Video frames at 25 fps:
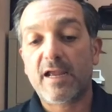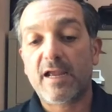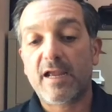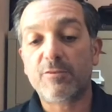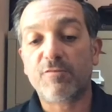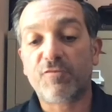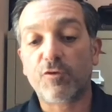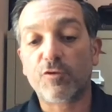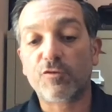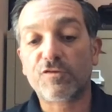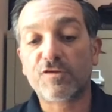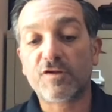
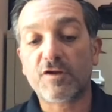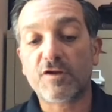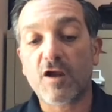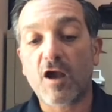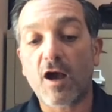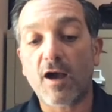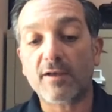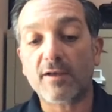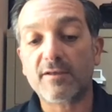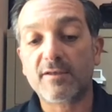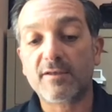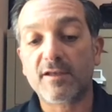and the
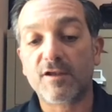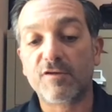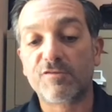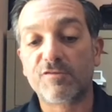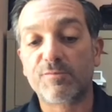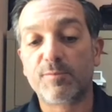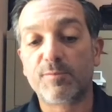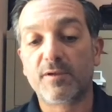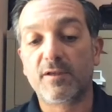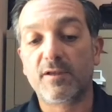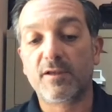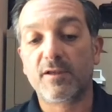first
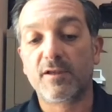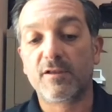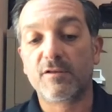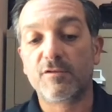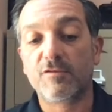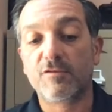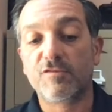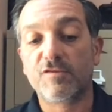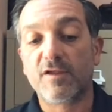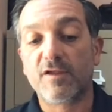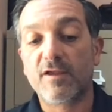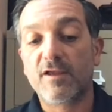contest
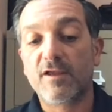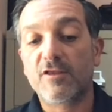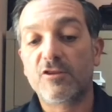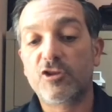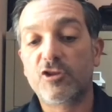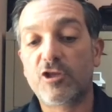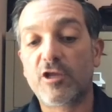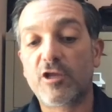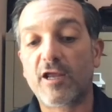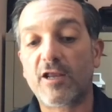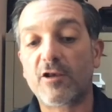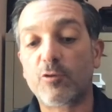begins
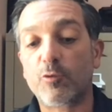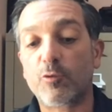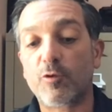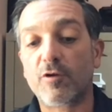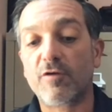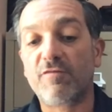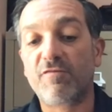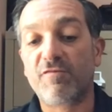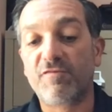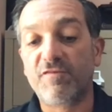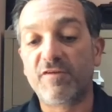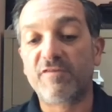
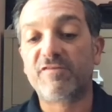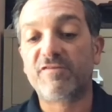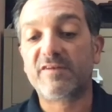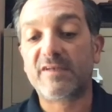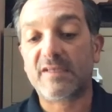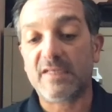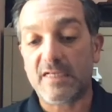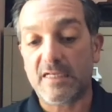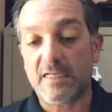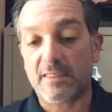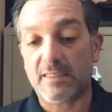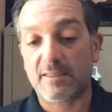January
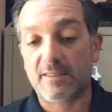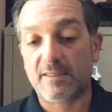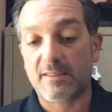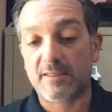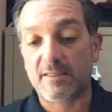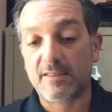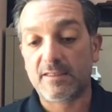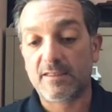15th.